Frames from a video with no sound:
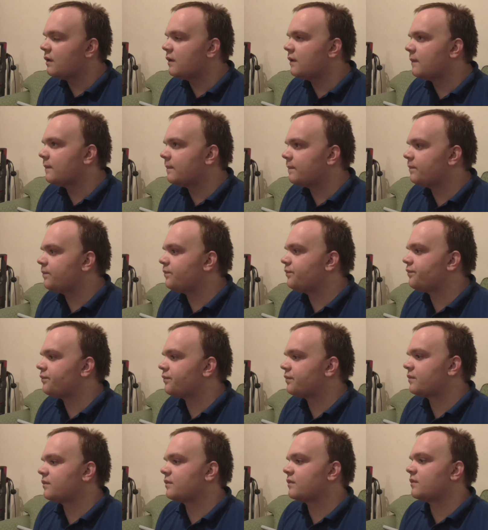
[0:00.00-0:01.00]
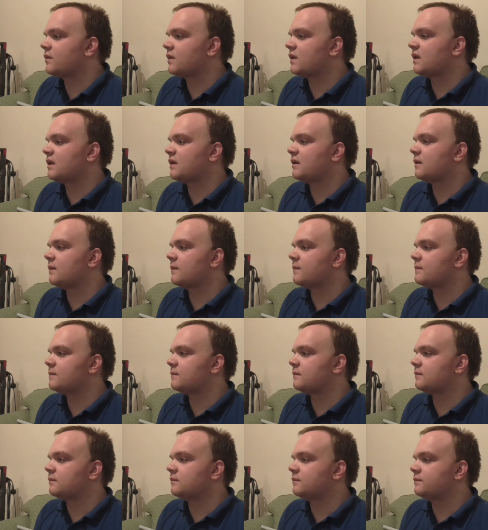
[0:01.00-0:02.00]

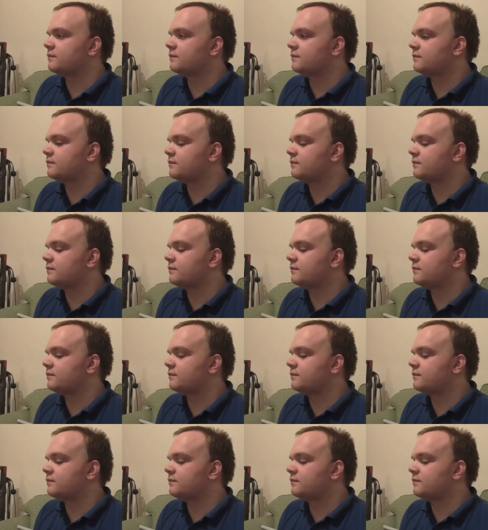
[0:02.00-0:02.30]
[no speech]